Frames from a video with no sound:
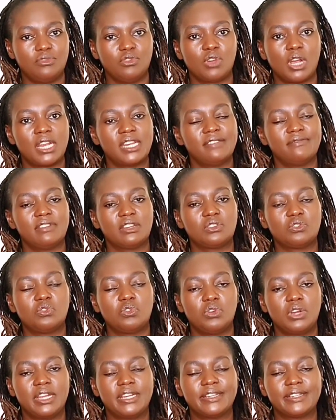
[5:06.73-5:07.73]
You can even
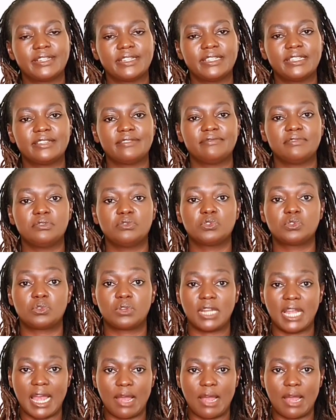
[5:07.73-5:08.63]
go and read reviews